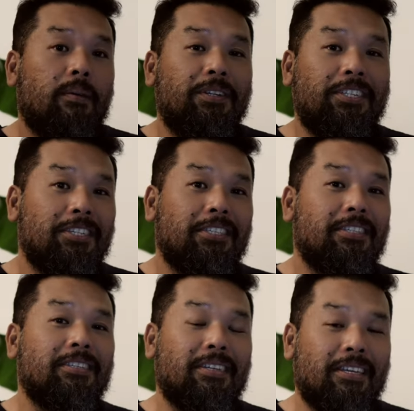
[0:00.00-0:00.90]
which
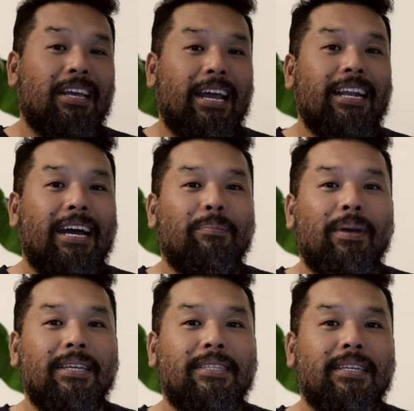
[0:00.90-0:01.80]
is kind of
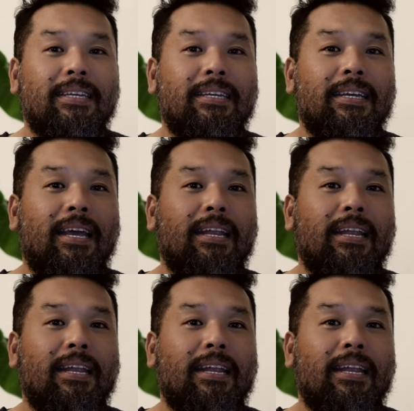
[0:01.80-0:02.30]
amazing,